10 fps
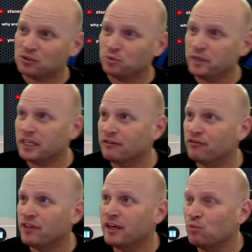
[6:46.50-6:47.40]
last week
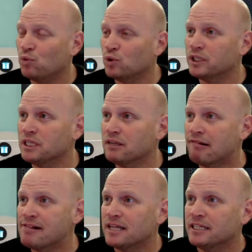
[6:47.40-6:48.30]
if they would
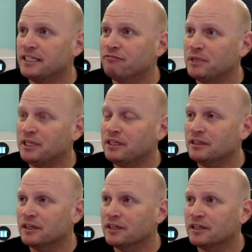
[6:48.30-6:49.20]
give
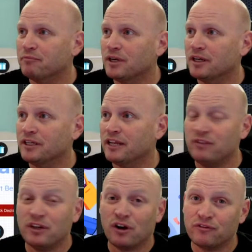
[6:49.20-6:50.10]
me, um, an
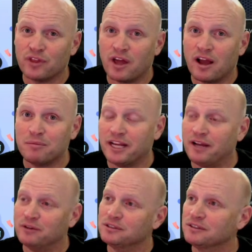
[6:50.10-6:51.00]
NVR for the
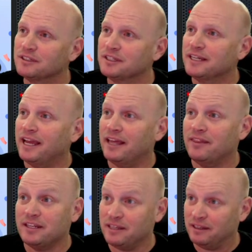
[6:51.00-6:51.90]
Hobbit house
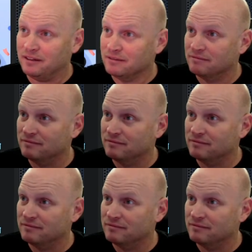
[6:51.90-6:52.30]
and they did.